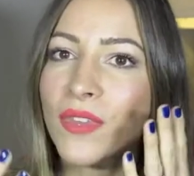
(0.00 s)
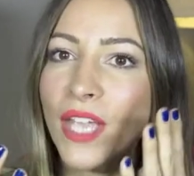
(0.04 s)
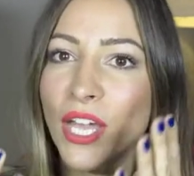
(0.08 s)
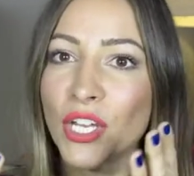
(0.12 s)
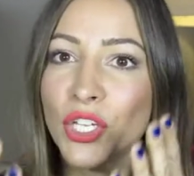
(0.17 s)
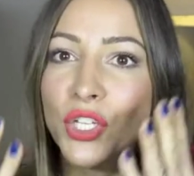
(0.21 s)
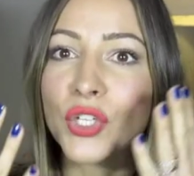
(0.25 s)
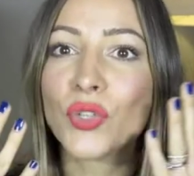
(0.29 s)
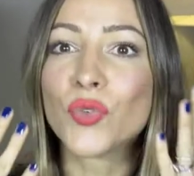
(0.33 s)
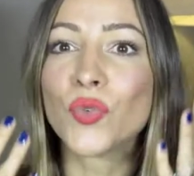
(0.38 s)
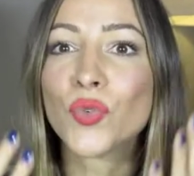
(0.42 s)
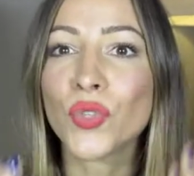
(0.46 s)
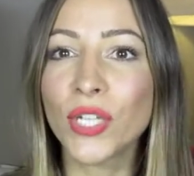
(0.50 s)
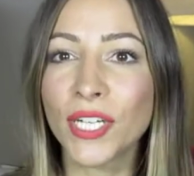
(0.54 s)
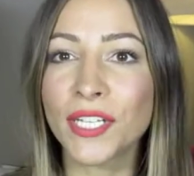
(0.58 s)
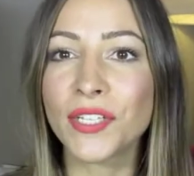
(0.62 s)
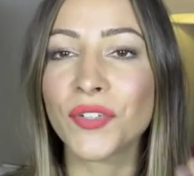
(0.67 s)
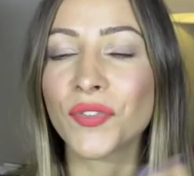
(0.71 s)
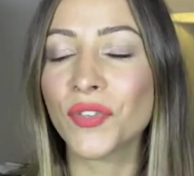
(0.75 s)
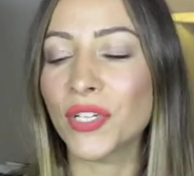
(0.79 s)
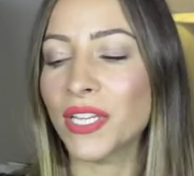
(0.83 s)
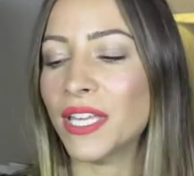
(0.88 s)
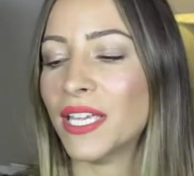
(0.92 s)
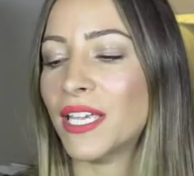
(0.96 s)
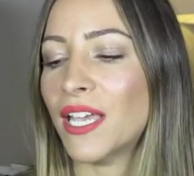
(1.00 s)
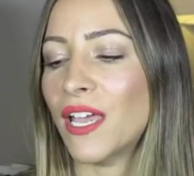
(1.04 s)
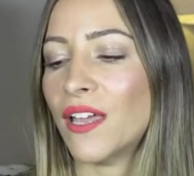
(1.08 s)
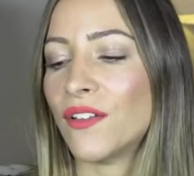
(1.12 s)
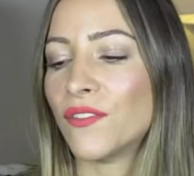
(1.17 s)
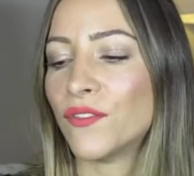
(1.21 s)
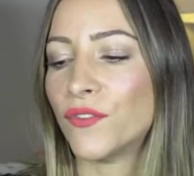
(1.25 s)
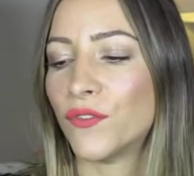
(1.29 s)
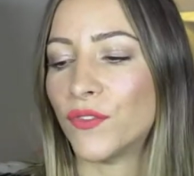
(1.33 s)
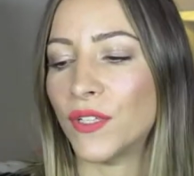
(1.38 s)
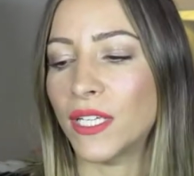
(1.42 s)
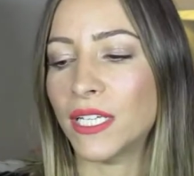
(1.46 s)
And you really, really
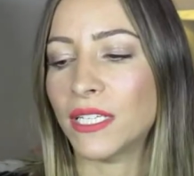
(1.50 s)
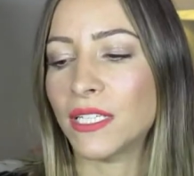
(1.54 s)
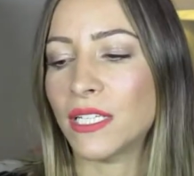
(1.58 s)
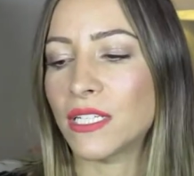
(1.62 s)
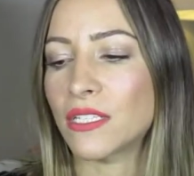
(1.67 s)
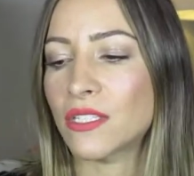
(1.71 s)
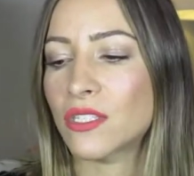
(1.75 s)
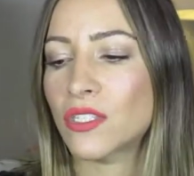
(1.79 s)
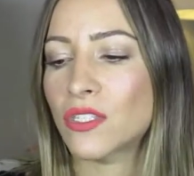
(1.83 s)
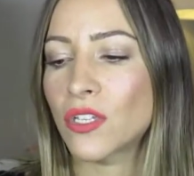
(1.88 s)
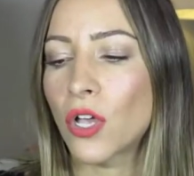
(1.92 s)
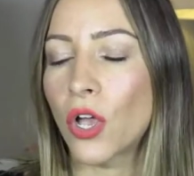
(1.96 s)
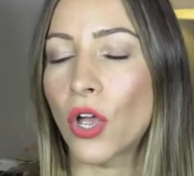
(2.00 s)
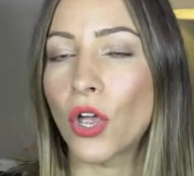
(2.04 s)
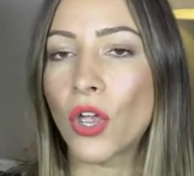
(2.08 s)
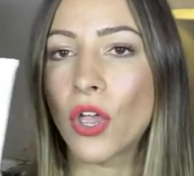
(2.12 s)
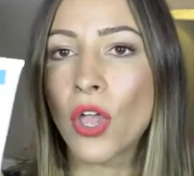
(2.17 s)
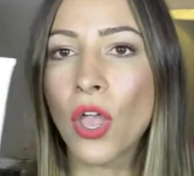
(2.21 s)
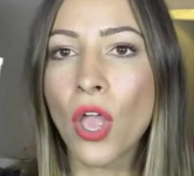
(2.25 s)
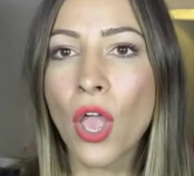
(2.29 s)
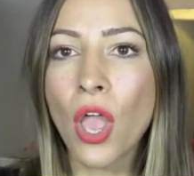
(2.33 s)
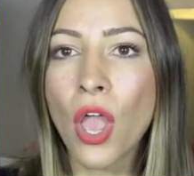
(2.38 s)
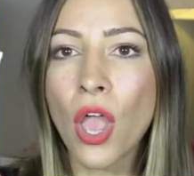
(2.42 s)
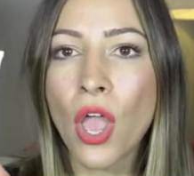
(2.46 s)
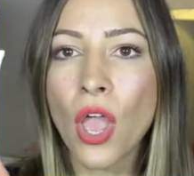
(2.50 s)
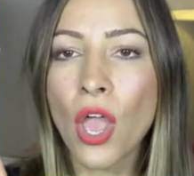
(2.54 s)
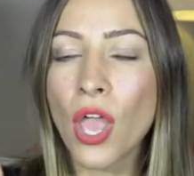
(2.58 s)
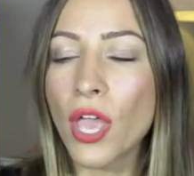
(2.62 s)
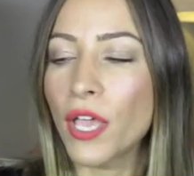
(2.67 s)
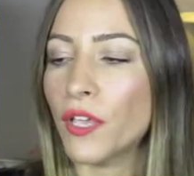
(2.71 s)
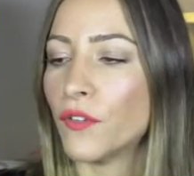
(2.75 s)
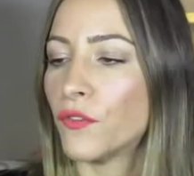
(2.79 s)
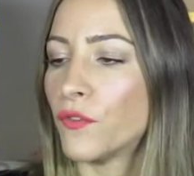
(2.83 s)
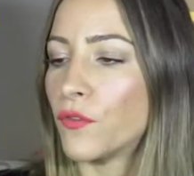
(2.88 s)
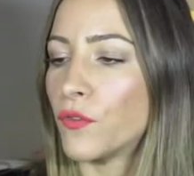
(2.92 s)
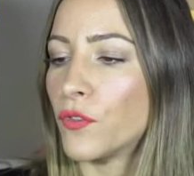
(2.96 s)
can feel it. So
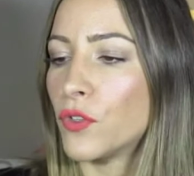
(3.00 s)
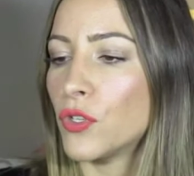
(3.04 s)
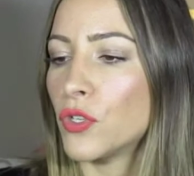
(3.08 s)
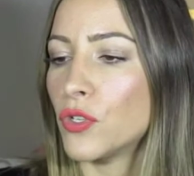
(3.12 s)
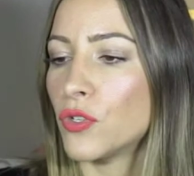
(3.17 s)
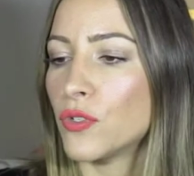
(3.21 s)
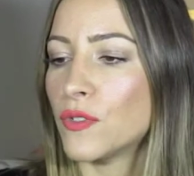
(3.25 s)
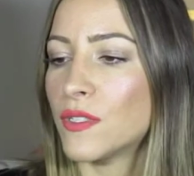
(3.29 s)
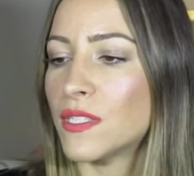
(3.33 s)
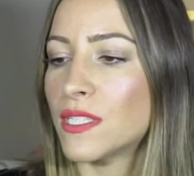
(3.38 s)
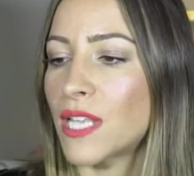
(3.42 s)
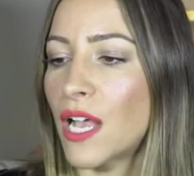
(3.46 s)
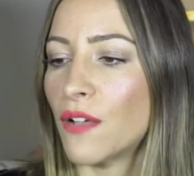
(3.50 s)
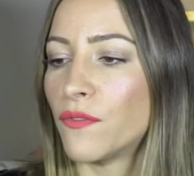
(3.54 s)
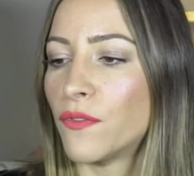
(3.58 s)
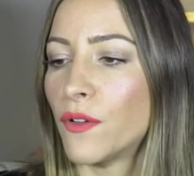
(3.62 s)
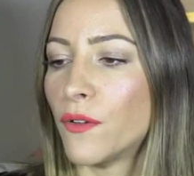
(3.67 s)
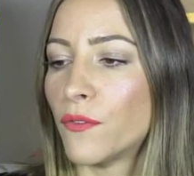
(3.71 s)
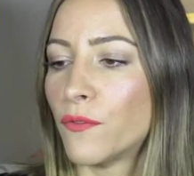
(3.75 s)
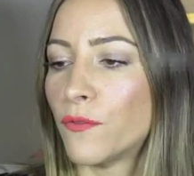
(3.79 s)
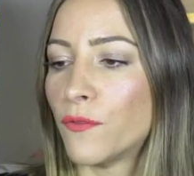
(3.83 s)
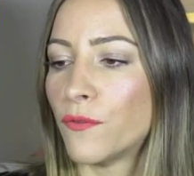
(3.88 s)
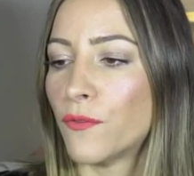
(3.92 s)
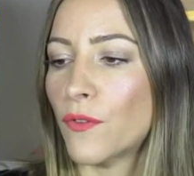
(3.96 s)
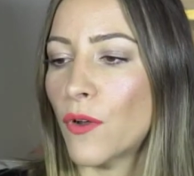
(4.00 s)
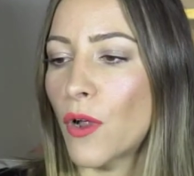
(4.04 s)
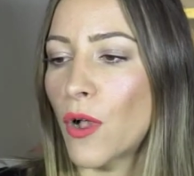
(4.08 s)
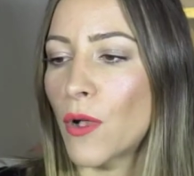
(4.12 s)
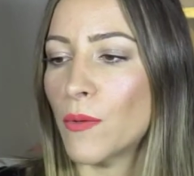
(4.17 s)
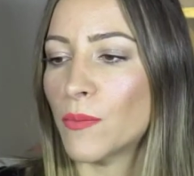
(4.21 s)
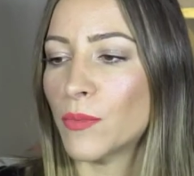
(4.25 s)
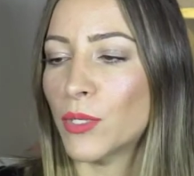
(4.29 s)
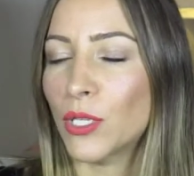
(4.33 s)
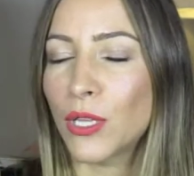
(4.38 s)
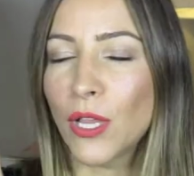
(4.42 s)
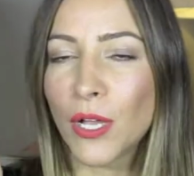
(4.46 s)
if you suffer
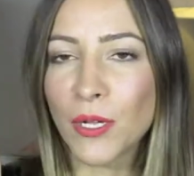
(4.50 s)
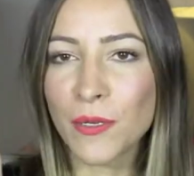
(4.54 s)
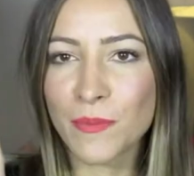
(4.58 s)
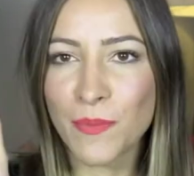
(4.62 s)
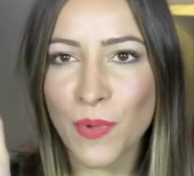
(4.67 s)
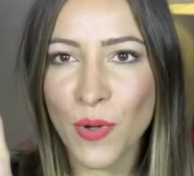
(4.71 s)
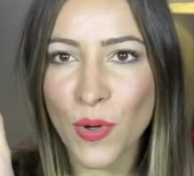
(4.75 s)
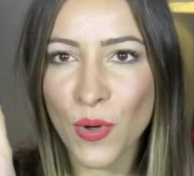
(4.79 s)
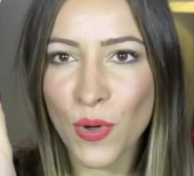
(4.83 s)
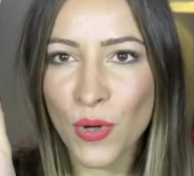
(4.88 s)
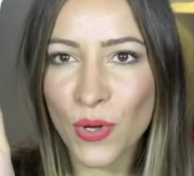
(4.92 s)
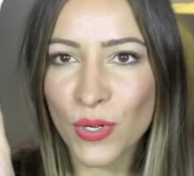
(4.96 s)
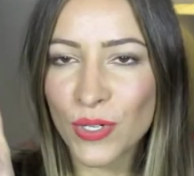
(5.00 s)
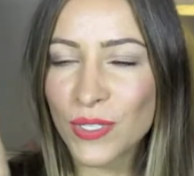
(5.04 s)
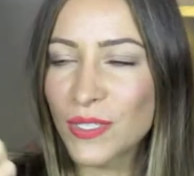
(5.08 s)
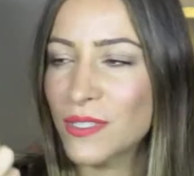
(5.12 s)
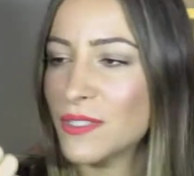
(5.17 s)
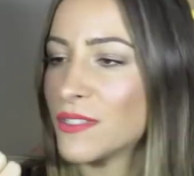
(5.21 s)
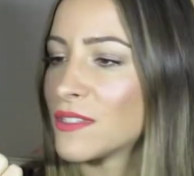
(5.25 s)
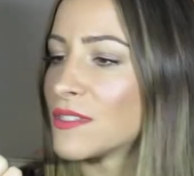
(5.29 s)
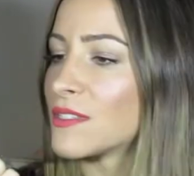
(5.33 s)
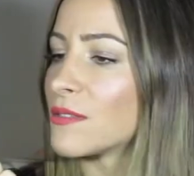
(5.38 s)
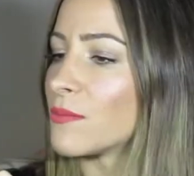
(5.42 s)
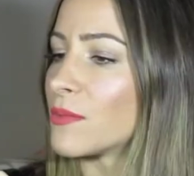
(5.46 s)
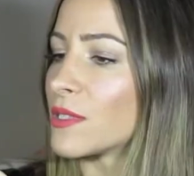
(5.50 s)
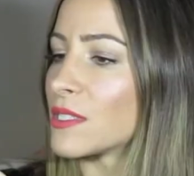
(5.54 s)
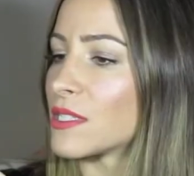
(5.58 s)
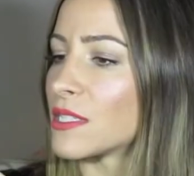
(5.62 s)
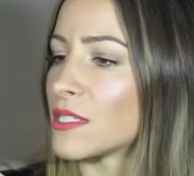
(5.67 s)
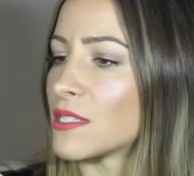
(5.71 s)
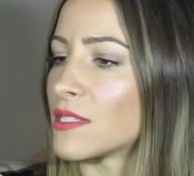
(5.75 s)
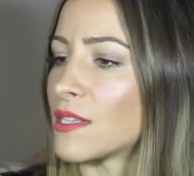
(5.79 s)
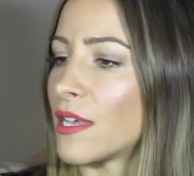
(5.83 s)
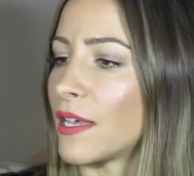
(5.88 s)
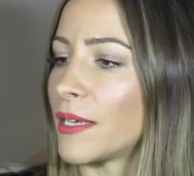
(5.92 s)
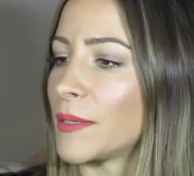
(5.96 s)
from clogged pores, what does
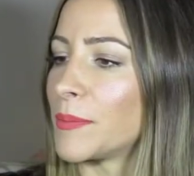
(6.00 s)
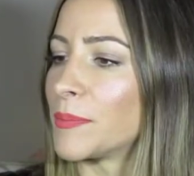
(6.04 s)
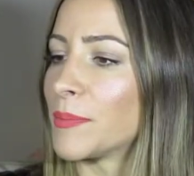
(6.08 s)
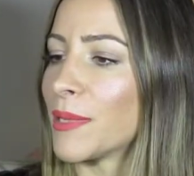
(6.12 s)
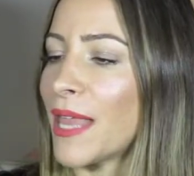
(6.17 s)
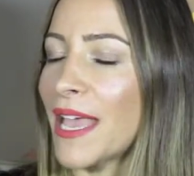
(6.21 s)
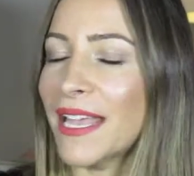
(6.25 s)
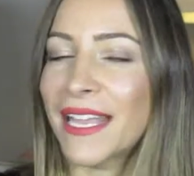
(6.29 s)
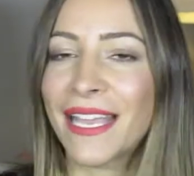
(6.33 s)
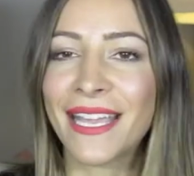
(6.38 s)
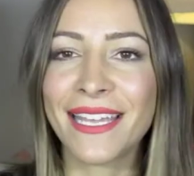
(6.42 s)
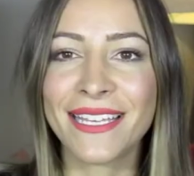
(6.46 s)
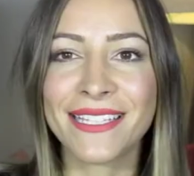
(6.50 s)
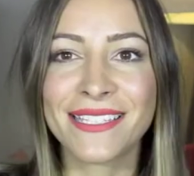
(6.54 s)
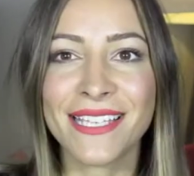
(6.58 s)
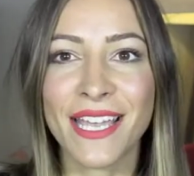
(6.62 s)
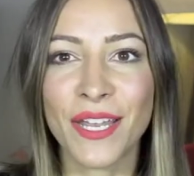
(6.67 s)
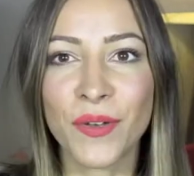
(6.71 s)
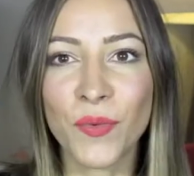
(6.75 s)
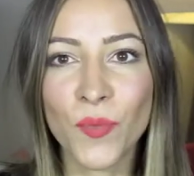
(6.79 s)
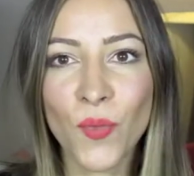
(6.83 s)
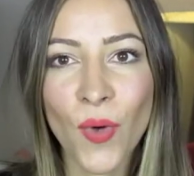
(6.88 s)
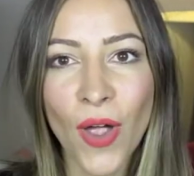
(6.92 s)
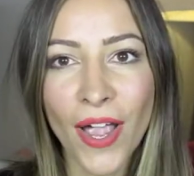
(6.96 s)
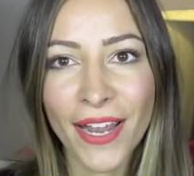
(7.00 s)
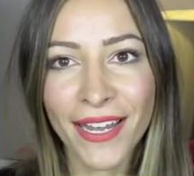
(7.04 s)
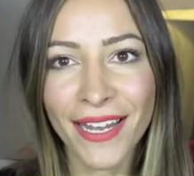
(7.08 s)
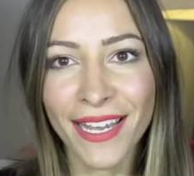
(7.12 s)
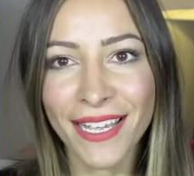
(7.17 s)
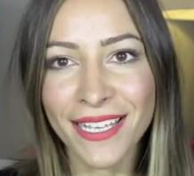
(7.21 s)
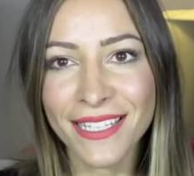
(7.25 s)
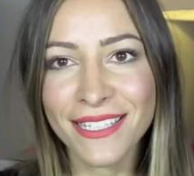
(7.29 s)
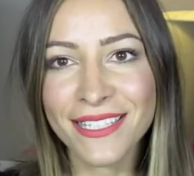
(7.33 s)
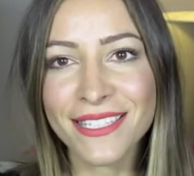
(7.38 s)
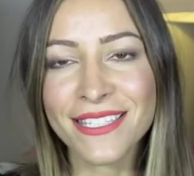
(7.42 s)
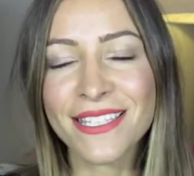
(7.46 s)
it say? Blackheads and
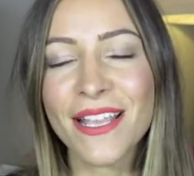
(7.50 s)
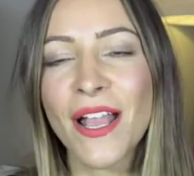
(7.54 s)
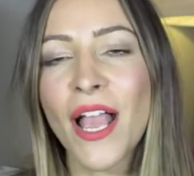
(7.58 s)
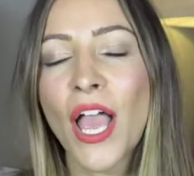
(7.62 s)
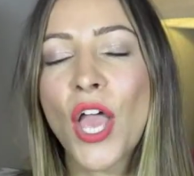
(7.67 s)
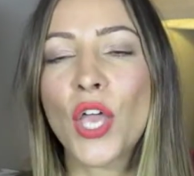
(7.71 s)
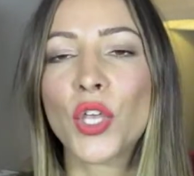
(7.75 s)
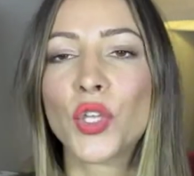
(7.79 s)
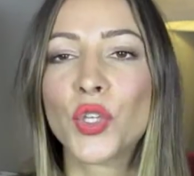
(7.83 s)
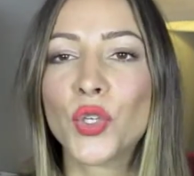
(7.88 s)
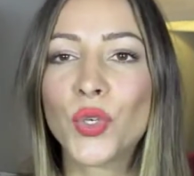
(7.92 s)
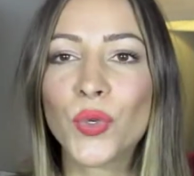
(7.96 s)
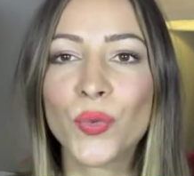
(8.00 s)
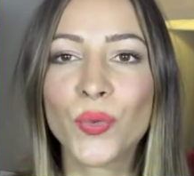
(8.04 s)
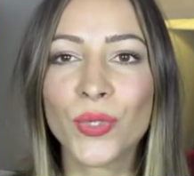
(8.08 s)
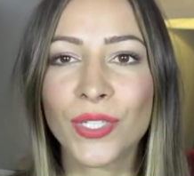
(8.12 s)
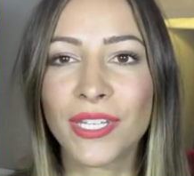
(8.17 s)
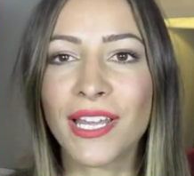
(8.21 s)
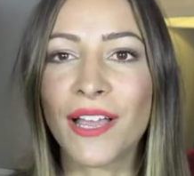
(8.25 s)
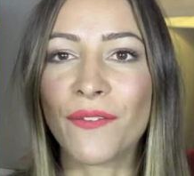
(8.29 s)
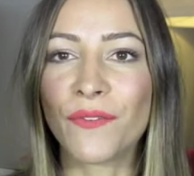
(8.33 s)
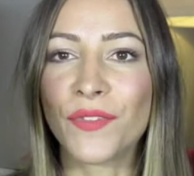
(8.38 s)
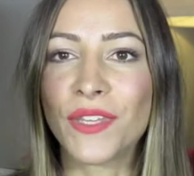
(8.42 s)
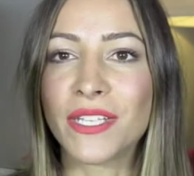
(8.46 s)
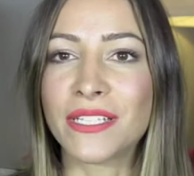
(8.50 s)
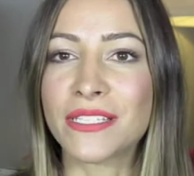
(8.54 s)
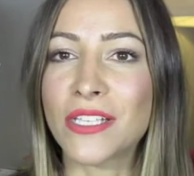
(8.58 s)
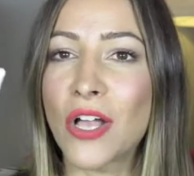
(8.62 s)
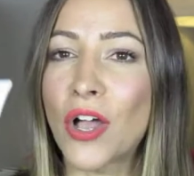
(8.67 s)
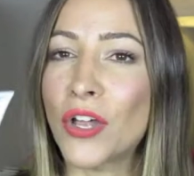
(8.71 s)
whiteheads, you will love this.